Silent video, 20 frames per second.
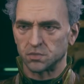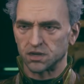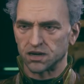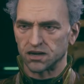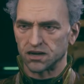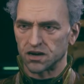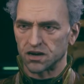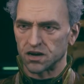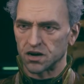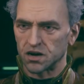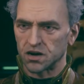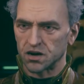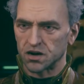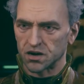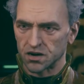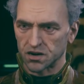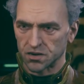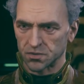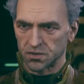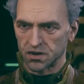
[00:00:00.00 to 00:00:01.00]
Wait, not
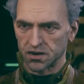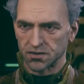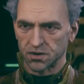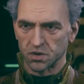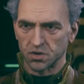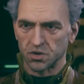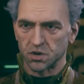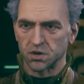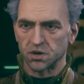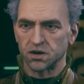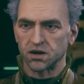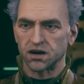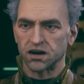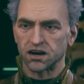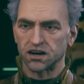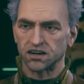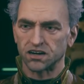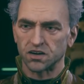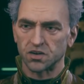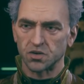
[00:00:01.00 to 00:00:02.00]
another word.
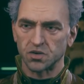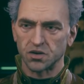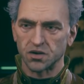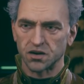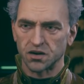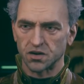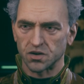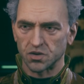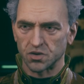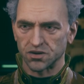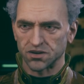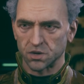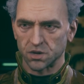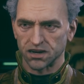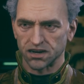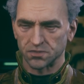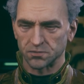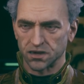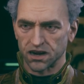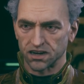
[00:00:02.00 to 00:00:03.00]
I don't want to know your
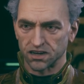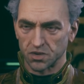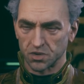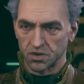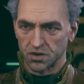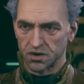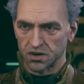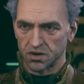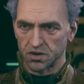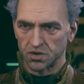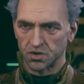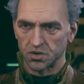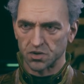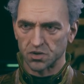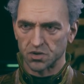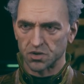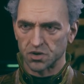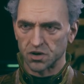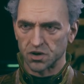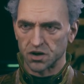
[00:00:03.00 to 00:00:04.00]
name. I don't want to know
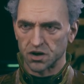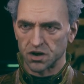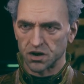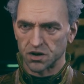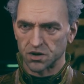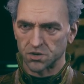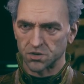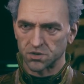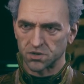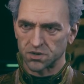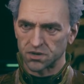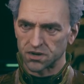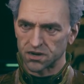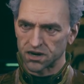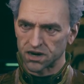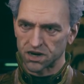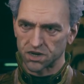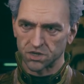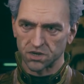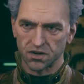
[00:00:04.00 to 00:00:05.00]
who you are.
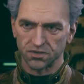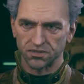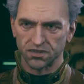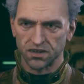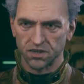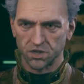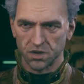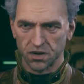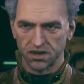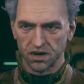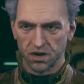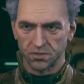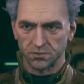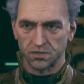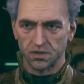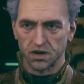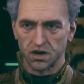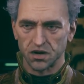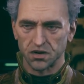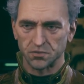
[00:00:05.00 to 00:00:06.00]
Let's just enjoy
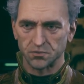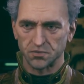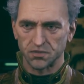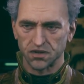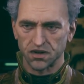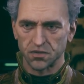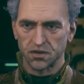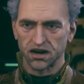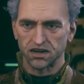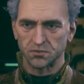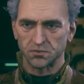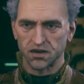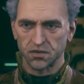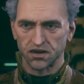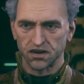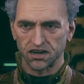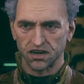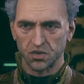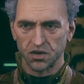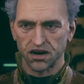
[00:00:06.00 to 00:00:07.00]
our plausible
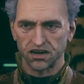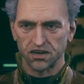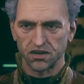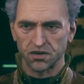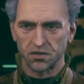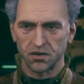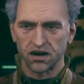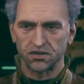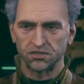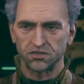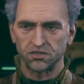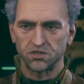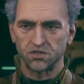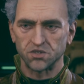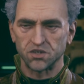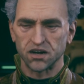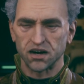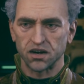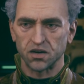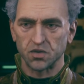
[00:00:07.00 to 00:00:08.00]
deniability while it lasts,
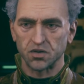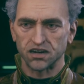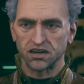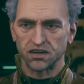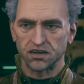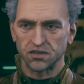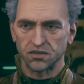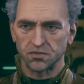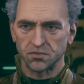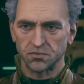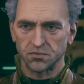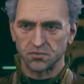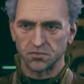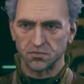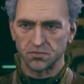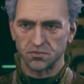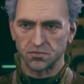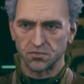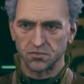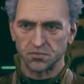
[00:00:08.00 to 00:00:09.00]
shall we?
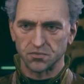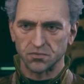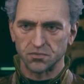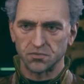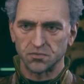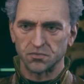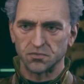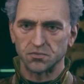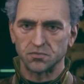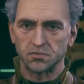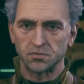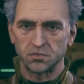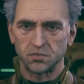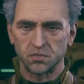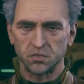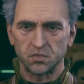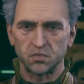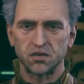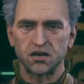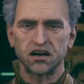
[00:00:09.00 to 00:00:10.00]
Ah, uh, you're braver
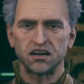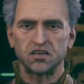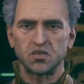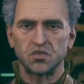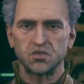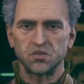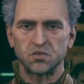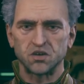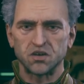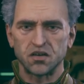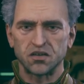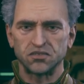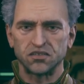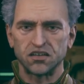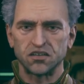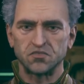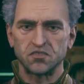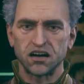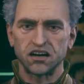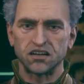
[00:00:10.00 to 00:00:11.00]
than that. Why don't you just
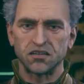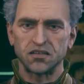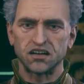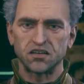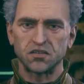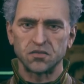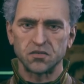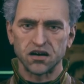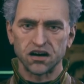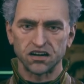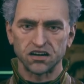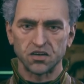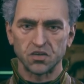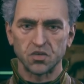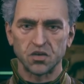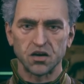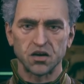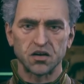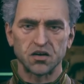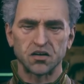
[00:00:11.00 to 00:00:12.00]
invite the
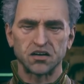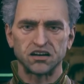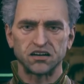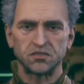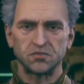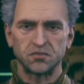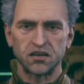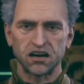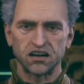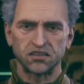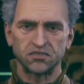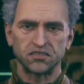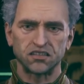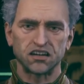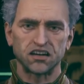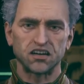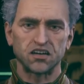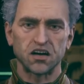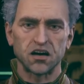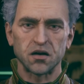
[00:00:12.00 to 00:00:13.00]
entire colony to my
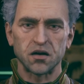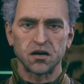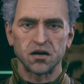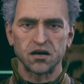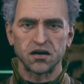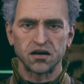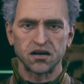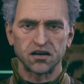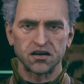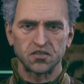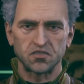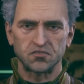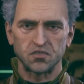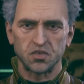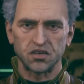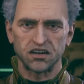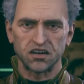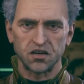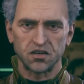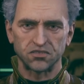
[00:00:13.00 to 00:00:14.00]
secret,
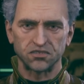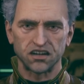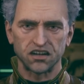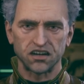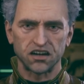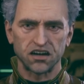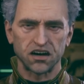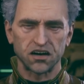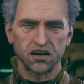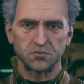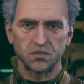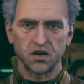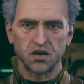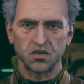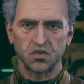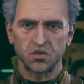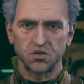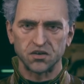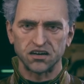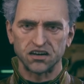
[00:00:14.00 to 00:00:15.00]
carefully concealed
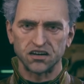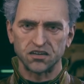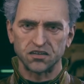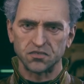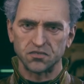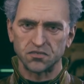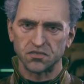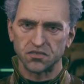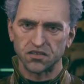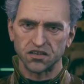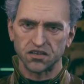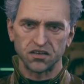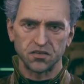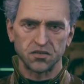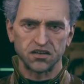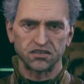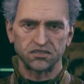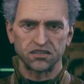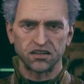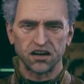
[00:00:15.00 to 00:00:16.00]
laboratory?
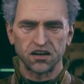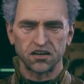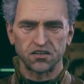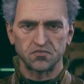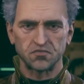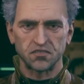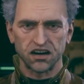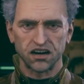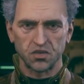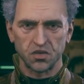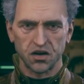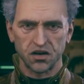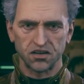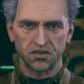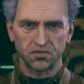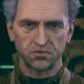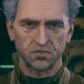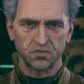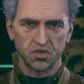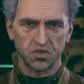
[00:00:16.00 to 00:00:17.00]
It isn't as if I wanted
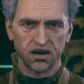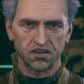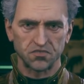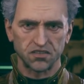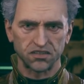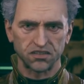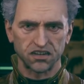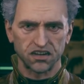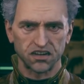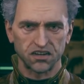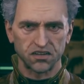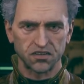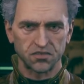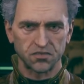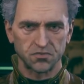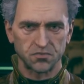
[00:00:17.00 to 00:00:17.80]
privacy.